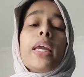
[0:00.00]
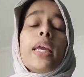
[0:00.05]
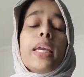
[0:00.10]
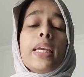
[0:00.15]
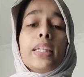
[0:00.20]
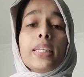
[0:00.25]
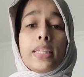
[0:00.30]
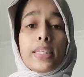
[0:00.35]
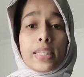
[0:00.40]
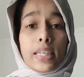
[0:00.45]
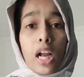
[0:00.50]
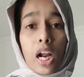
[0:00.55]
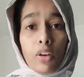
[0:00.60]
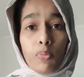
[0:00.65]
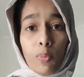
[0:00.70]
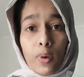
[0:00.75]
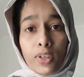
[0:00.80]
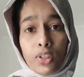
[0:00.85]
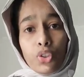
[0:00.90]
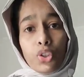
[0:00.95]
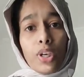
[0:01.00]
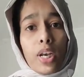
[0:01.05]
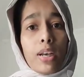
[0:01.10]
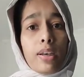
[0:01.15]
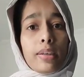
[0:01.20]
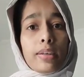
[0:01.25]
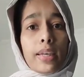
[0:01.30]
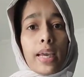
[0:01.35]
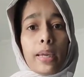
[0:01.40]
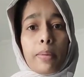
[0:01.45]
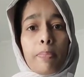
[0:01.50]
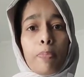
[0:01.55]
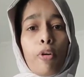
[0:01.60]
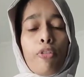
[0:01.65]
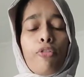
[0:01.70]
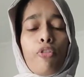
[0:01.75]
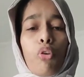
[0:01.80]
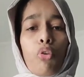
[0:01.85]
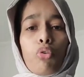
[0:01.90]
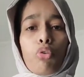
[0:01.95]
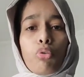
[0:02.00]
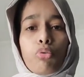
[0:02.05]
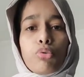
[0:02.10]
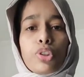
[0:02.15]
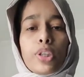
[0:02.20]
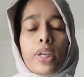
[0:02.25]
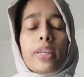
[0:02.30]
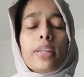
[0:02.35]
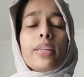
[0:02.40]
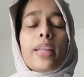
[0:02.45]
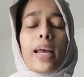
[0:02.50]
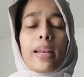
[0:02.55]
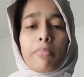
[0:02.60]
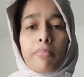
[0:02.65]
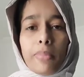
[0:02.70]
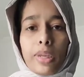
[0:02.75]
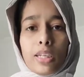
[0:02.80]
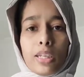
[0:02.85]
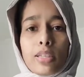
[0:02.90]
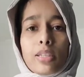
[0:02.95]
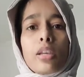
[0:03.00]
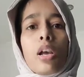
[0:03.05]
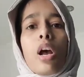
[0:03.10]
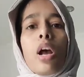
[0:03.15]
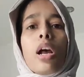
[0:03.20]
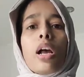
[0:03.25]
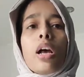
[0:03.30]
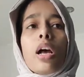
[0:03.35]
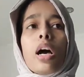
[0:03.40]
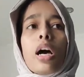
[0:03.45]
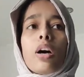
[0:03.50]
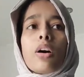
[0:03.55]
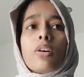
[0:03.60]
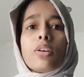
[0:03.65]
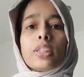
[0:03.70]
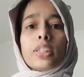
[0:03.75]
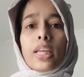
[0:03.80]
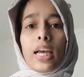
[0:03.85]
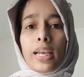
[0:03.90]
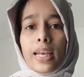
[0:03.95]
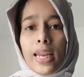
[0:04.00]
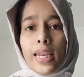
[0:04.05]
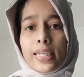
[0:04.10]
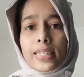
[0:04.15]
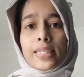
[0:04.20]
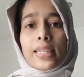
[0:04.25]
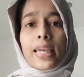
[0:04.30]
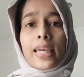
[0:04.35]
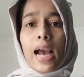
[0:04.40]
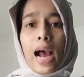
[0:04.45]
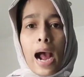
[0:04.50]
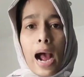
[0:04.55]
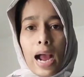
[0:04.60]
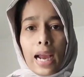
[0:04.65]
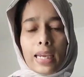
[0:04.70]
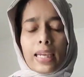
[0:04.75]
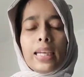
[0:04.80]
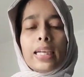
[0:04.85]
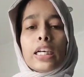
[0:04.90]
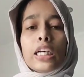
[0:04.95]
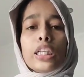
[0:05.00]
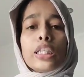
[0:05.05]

In this conventional type of occlusion, that means the lazy eye